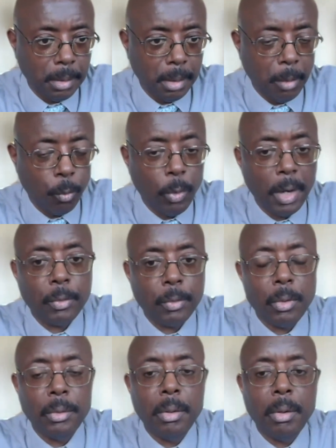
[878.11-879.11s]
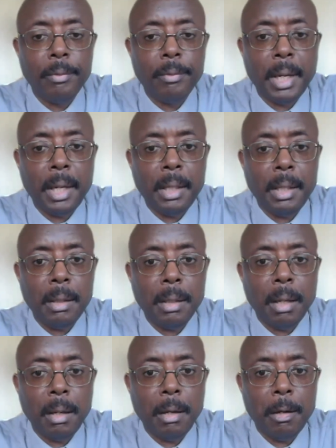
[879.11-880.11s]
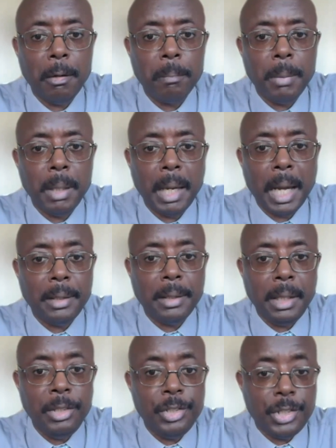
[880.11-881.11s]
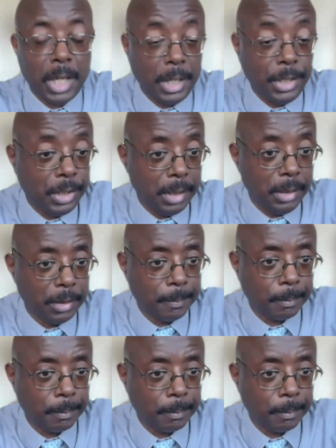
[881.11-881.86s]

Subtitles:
and whether or not they had ingested